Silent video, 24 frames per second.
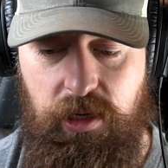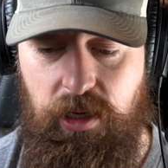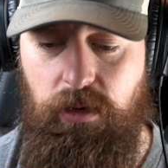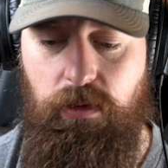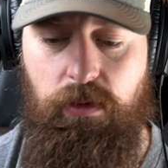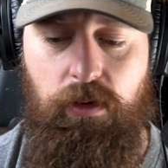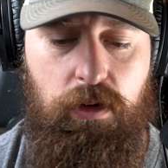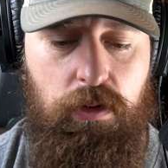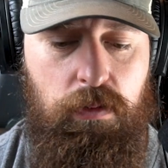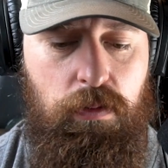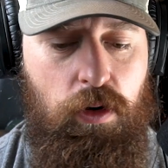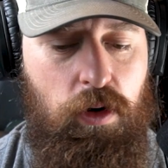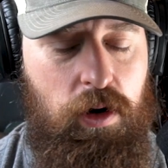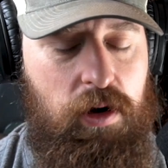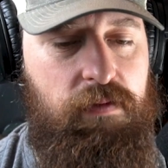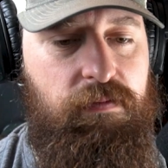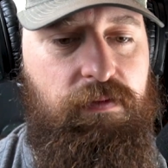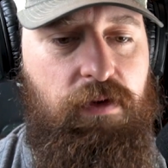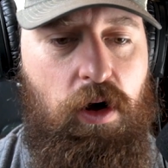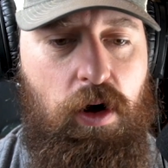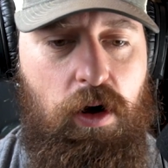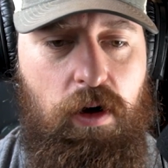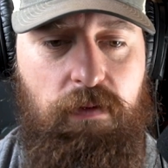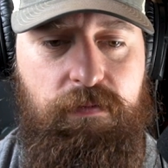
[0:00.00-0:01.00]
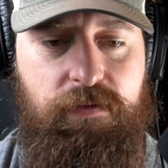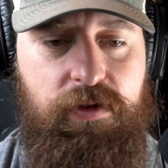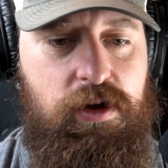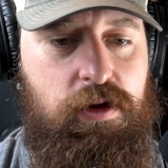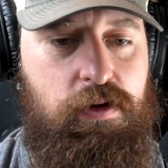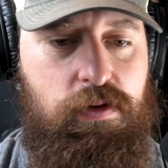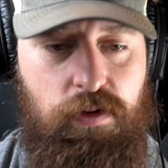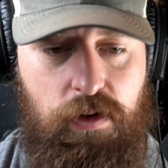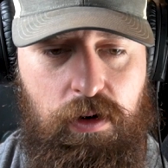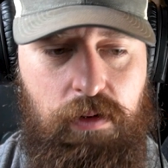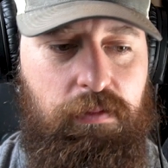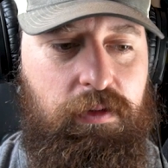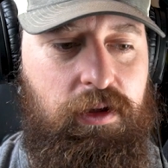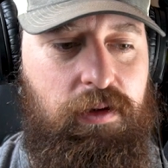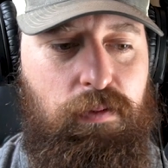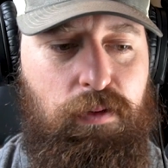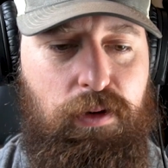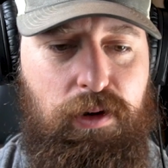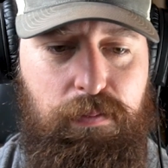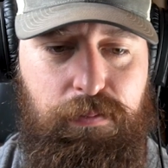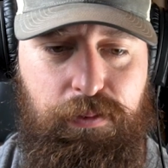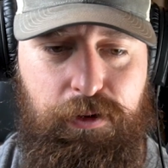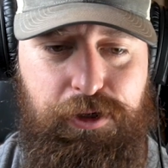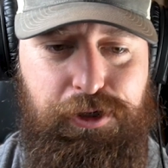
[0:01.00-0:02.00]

get a little more involved than you normally would,